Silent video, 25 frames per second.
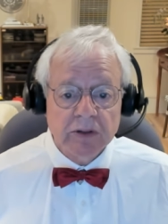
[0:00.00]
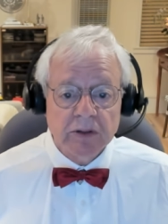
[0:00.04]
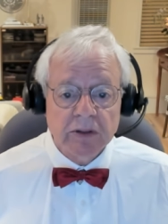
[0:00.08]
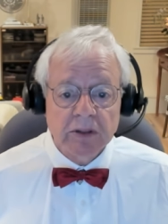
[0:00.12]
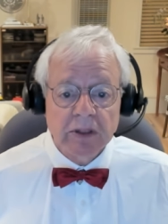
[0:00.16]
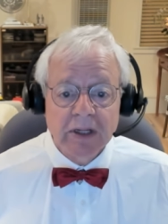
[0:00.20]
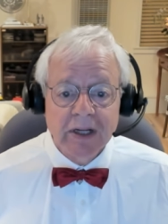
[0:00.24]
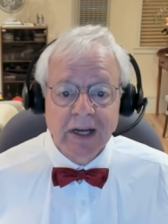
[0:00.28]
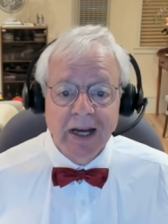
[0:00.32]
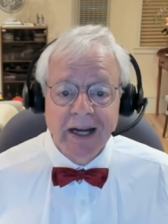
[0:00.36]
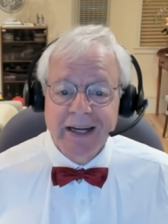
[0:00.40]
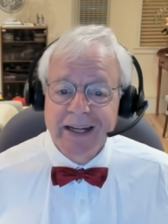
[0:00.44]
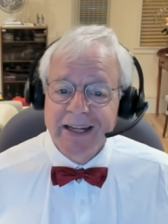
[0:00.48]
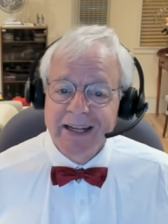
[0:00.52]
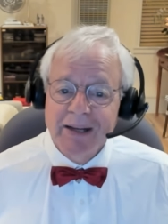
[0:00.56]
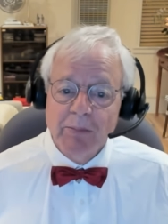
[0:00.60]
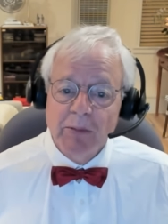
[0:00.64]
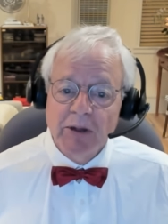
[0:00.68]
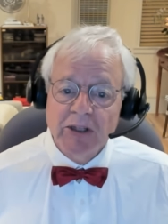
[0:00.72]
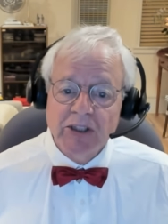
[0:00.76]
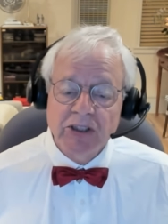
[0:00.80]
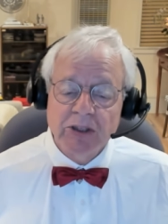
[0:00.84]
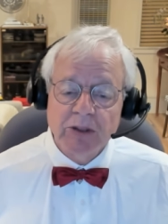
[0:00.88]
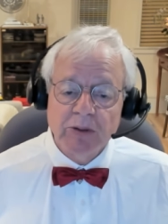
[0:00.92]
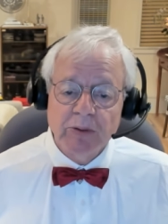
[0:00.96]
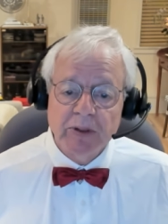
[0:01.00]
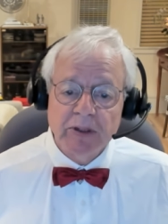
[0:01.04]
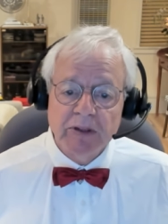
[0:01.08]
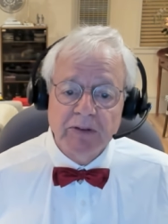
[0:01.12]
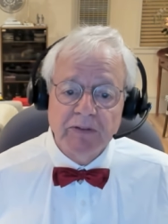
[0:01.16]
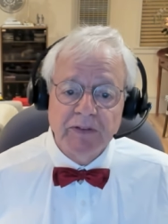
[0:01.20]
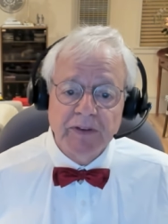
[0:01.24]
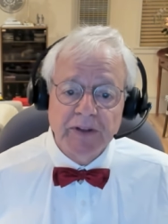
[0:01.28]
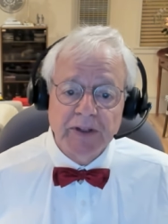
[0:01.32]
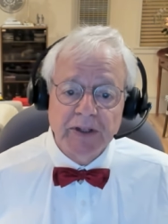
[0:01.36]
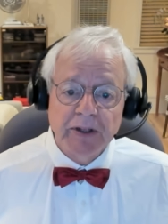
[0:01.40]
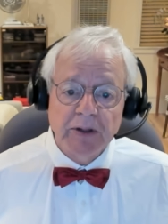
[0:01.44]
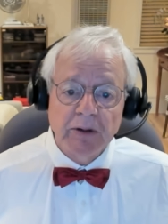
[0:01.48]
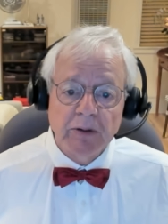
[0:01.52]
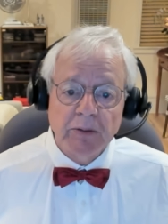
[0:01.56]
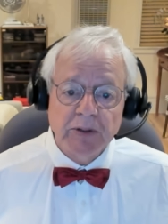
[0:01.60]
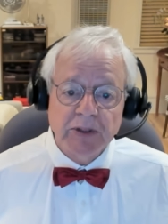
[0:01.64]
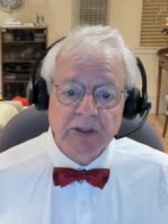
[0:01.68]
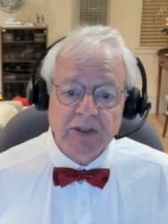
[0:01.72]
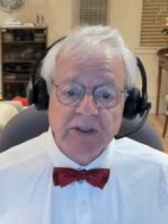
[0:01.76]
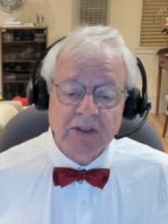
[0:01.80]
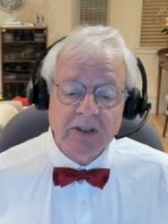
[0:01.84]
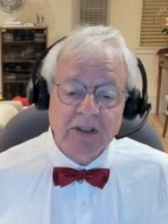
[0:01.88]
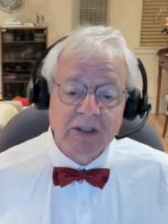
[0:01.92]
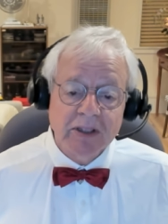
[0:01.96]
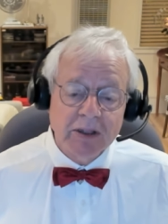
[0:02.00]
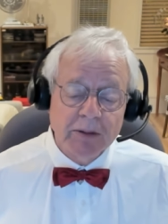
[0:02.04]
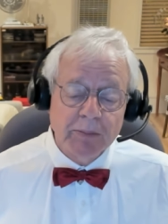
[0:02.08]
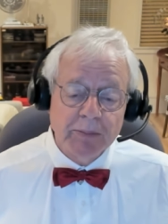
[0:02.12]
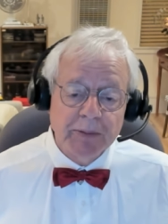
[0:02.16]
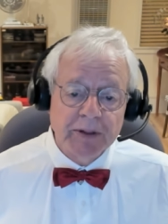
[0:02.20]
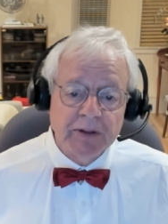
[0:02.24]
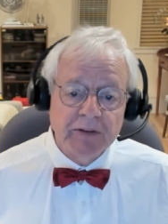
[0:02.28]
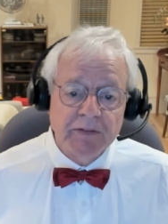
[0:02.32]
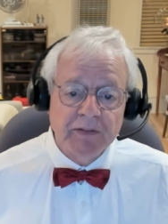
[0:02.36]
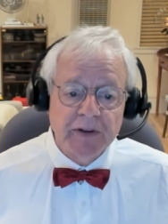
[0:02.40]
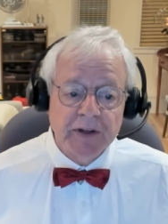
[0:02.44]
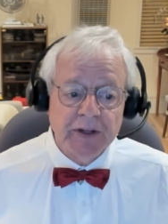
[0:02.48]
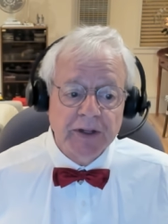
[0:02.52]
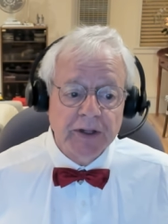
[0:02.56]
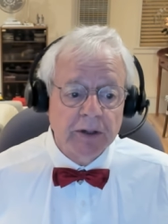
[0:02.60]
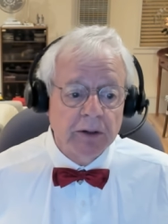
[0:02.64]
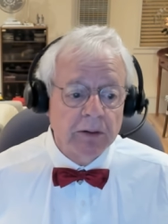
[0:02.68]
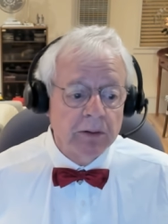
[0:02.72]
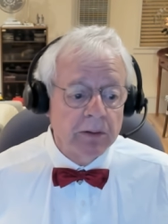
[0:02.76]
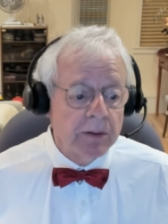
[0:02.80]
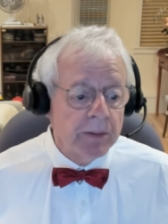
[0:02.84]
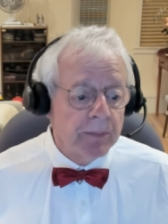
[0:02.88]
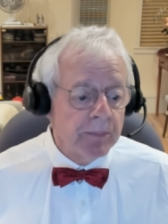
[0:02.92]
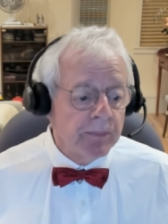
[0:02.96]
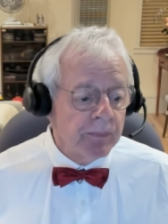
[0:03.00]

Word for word: Uh, I didn't get much in the way of video, just a little bit of video.